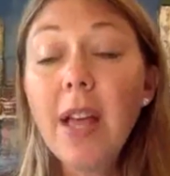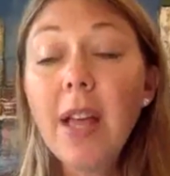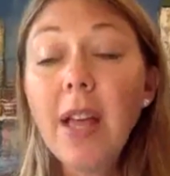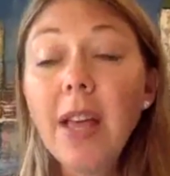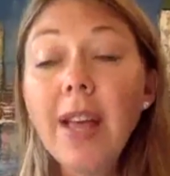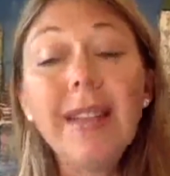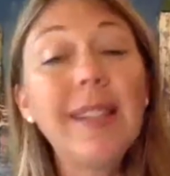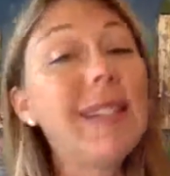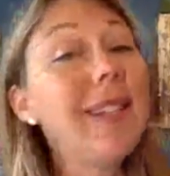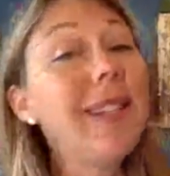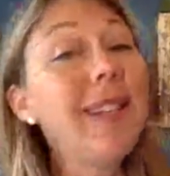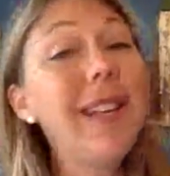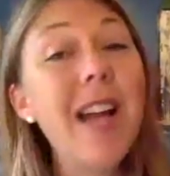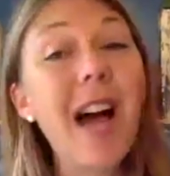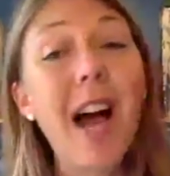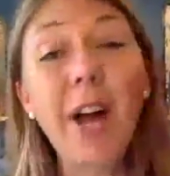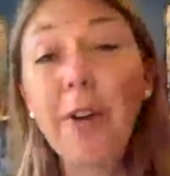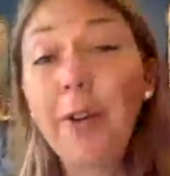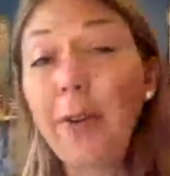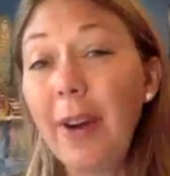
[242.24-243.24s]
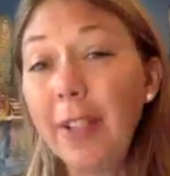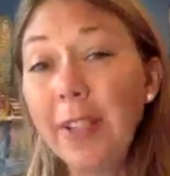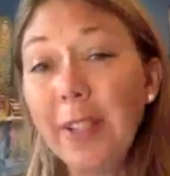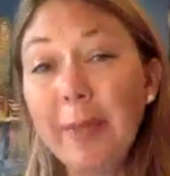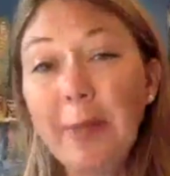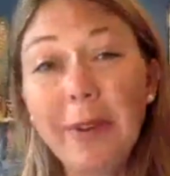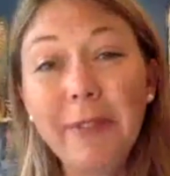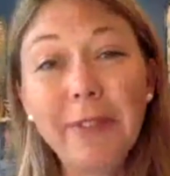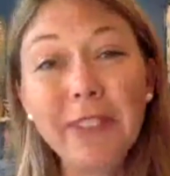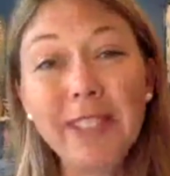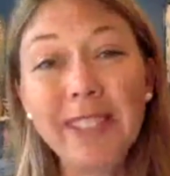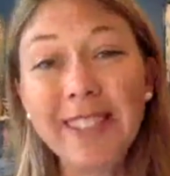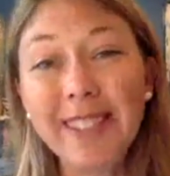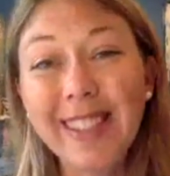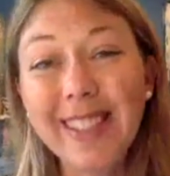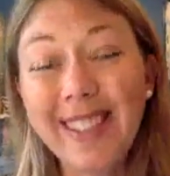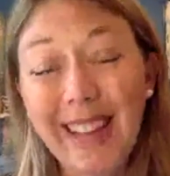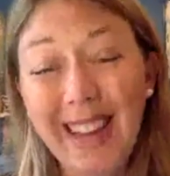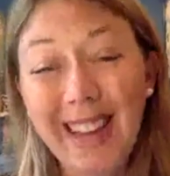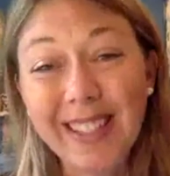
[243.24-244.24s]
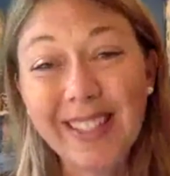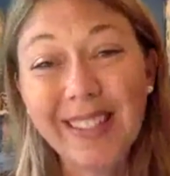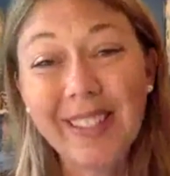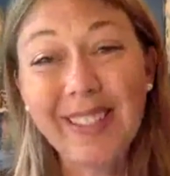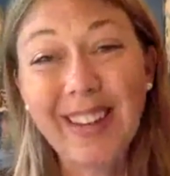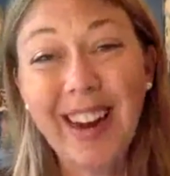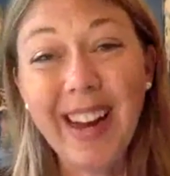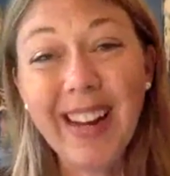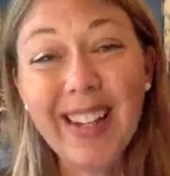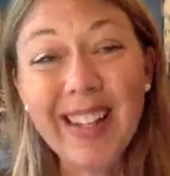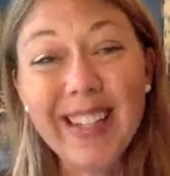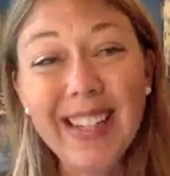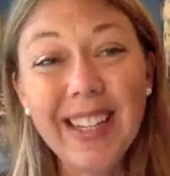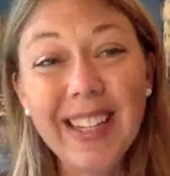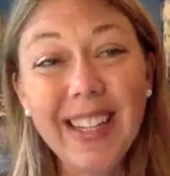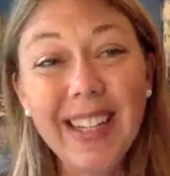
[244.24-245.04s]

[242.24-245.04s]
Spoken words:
it's not a recipe for success, right?